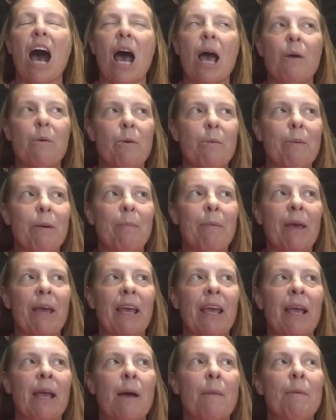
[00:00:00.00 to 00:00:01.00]
I will be
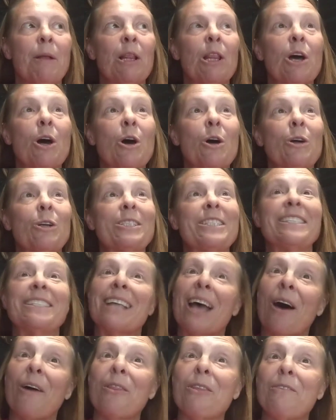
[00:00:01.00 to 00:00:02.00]
picking up a load
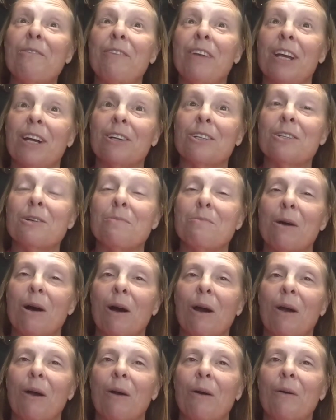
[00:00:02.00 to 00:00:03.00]
south of here
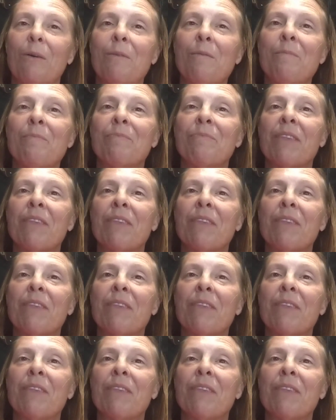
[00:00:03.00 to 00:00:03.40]
tomorrow